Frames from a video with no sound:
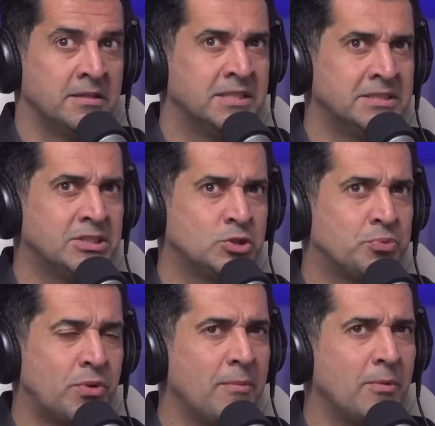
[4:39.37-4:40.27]
This is
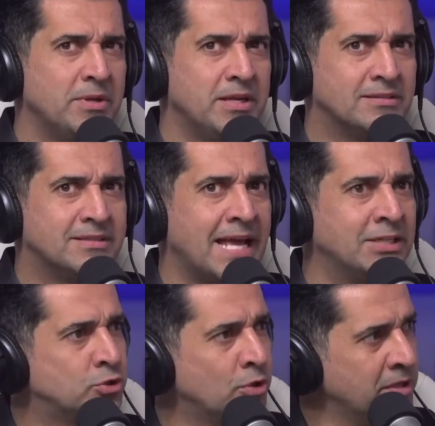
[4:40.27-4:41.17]
probably a
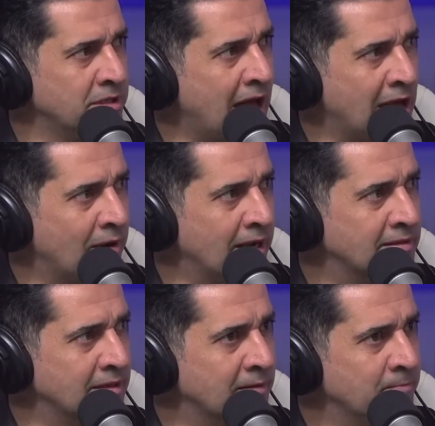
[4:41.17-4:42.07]
$10 trillion
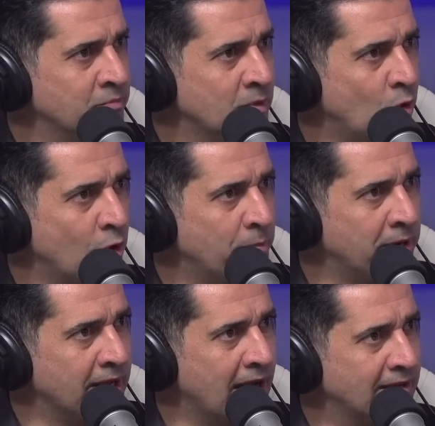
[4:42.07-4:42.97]
idea, what
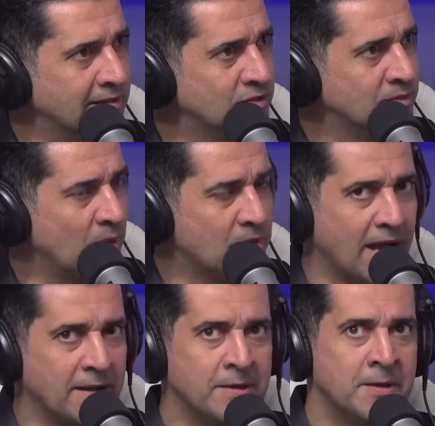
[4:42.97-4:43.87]
OpenAI is,
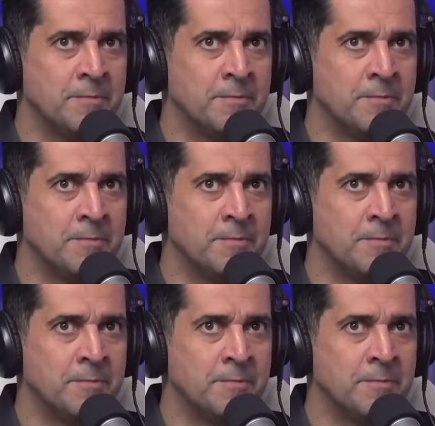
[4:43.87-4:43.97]
okay?